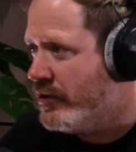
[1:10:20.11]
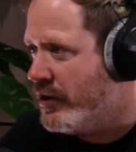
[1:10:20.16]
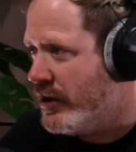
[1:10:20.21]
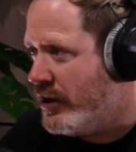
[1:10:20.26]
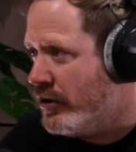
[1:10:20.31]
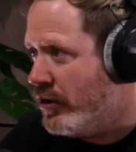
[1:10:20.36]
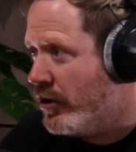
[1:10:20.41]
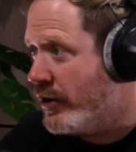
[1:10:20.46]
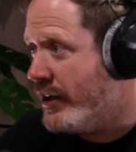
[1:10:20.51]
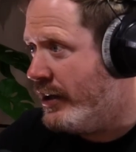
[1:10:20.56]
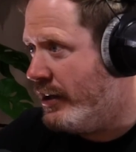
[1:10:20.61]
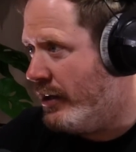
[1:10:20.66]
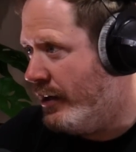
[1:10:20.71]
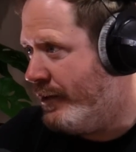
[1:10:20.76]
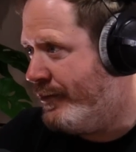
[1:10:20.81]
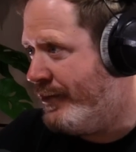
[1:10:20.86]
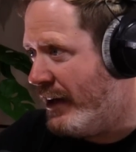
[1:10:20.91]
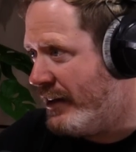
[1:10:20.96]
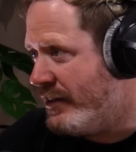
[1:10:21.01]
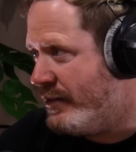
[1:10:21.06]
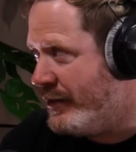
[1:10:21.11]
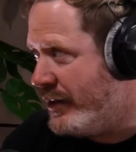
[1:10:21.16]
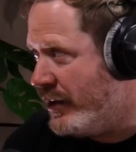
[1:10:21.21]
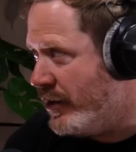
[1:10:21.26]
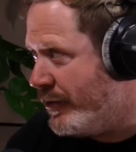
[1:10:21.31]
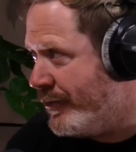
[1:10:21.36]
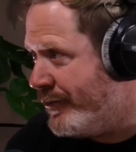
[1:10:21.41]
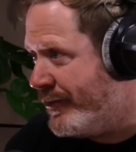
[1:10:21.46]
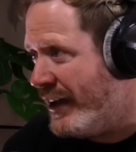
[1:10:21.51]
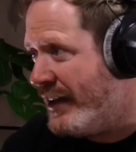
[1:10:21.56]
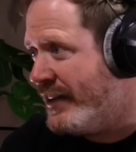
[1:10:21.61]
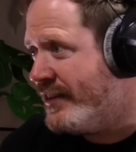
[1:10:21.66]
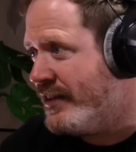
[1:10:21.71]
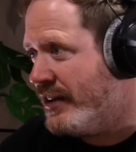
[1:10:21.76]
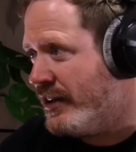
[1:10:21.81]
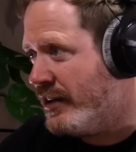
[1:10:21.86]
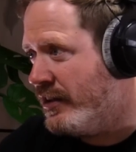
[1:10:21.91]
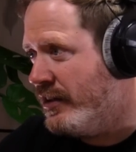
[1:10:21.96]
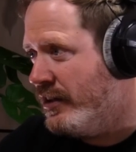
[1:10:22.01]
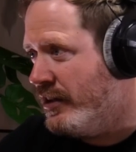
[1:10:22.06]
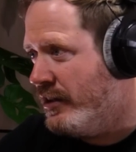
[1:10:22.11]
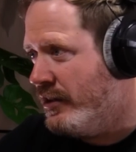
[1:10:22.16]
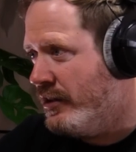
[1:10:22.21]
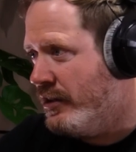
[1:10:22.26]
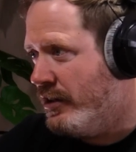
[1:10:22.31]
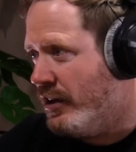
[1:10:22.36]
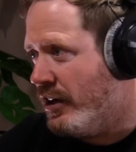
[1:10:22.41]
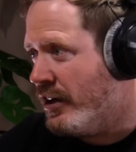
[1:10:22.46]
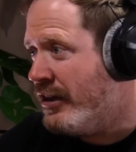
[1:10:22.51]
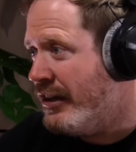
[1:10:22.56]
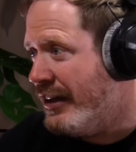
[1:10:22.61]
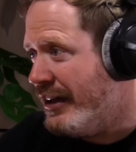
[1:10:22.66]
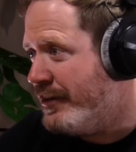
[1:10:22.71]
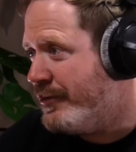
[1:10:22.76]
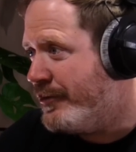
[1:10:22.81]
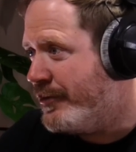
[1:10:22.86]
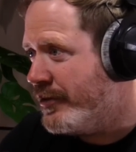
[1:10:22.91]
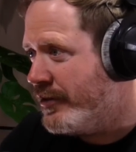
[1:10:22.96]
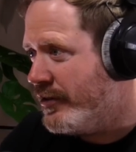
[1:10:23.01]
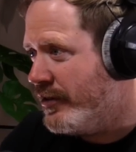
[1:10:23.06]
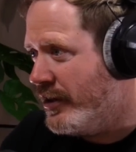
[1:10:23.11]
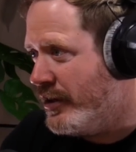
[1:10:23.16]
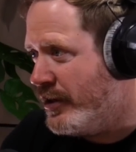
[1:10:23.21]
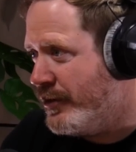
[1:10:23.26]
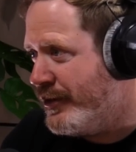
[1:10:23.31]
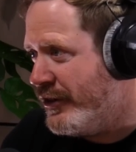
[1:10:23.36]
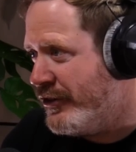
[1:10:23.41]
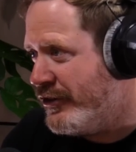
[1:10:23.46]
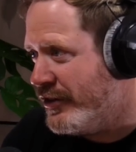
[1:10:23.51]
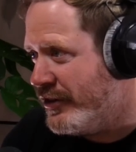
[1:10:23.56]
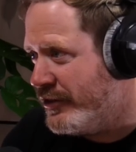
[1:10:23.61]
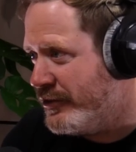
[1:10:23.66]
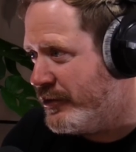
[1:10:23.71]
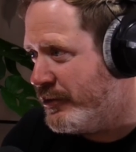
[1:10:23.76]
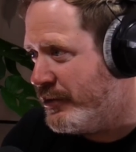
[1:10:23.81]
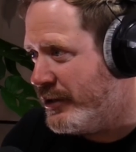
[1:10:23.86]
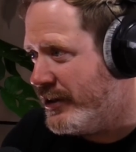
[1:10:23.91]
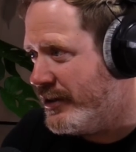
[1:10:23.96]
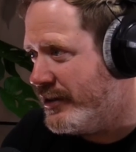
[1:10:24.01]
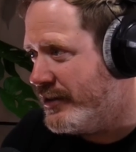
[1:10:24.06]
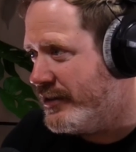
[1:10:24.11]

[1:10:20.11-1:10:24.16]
That you're looking at, effectively you're facing a cliff and you're fishing onto it.